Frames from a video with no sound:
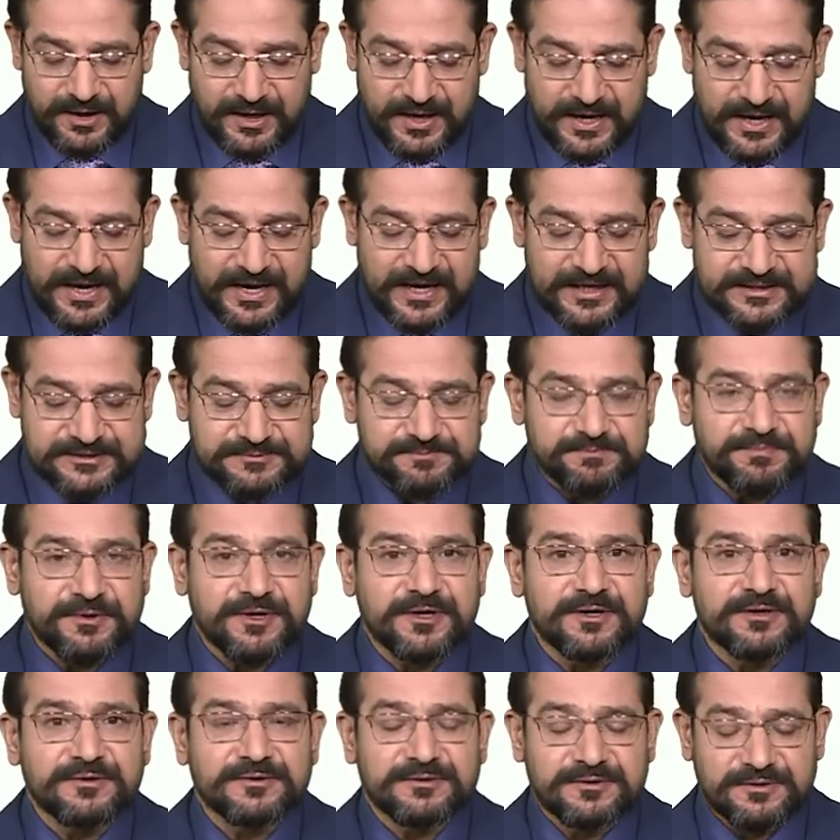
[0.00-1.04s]
as
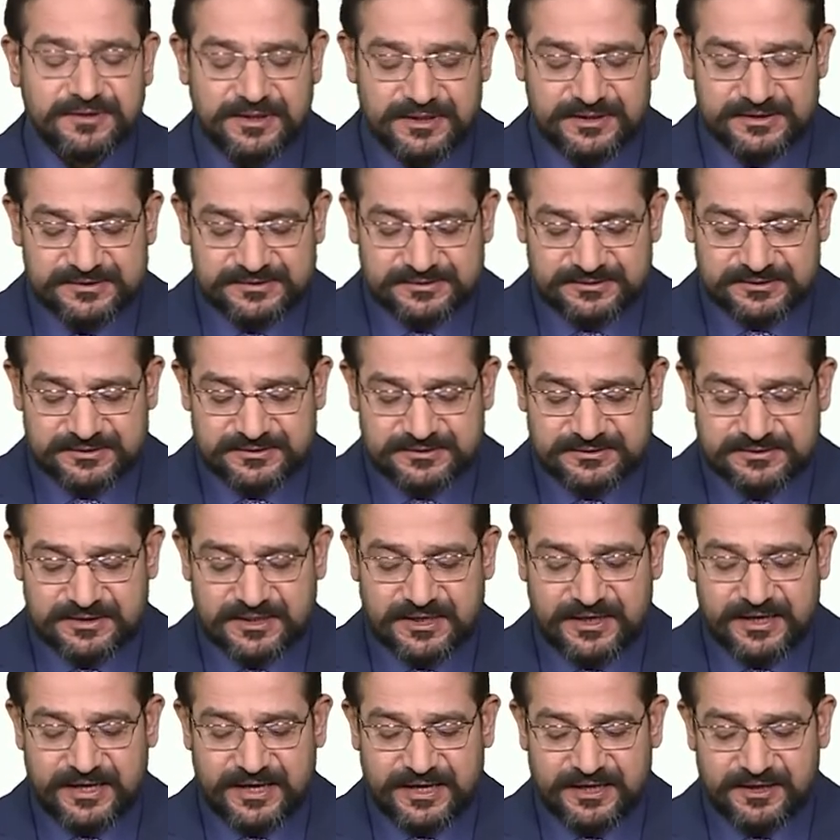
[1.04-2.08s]
per the
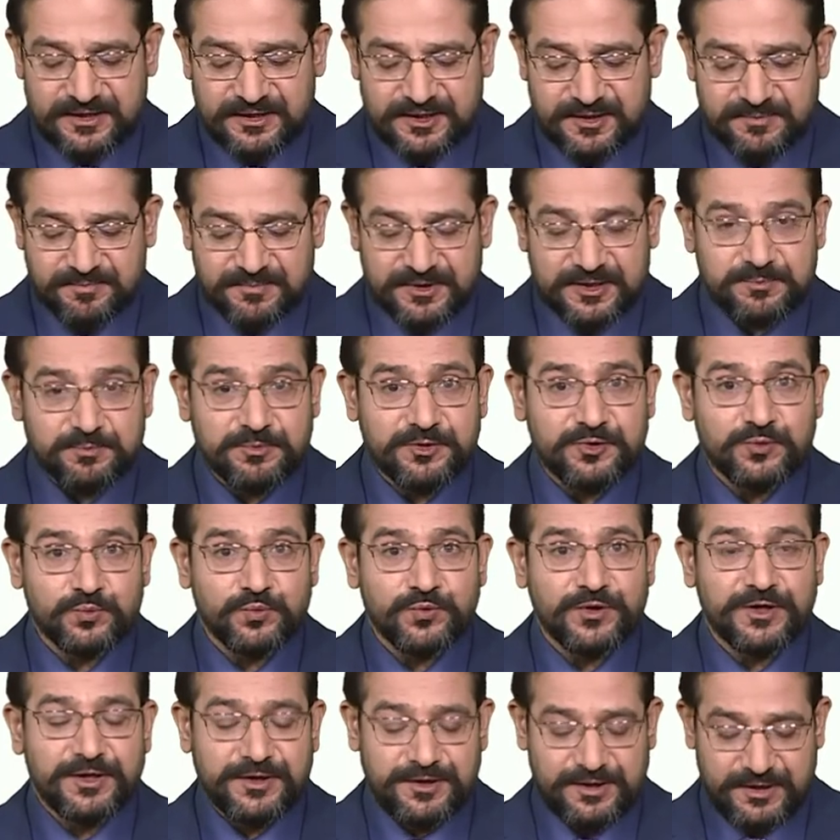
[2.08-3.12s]
istisna agreement
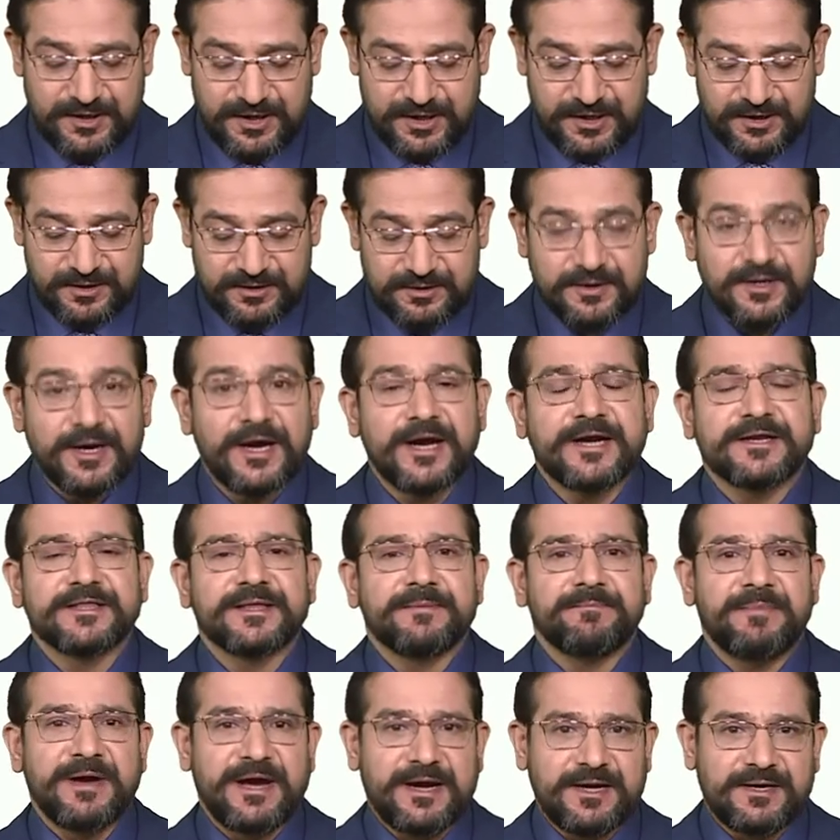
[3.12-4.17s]
between it and
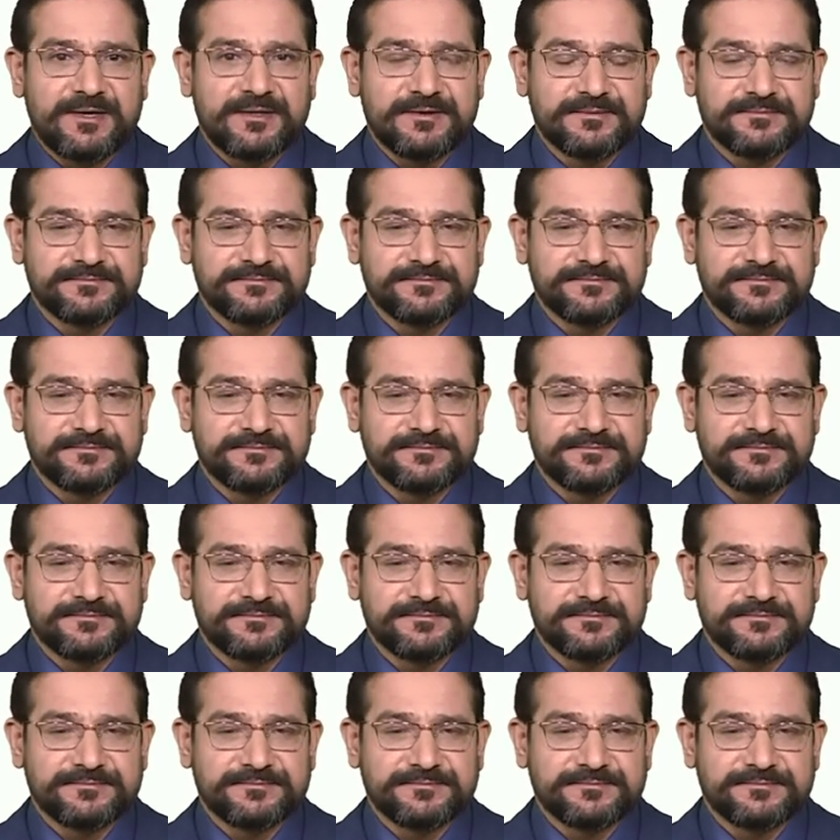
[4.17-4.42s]
the bank.